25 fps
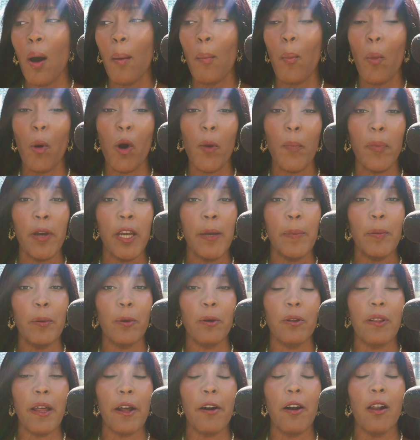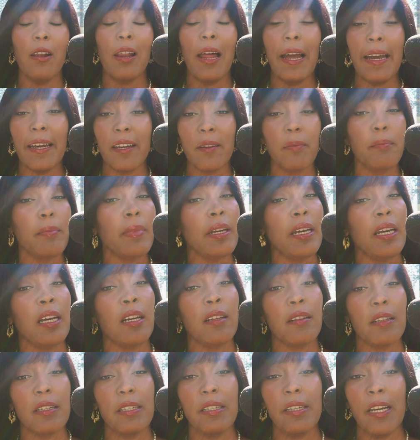more people that are like me in the
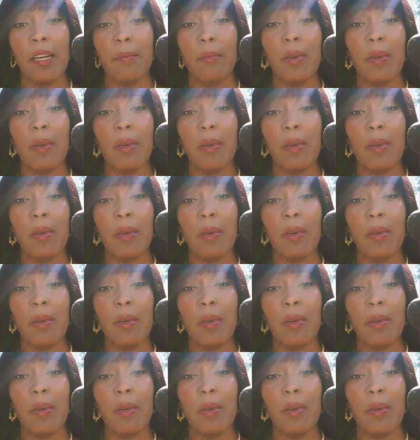same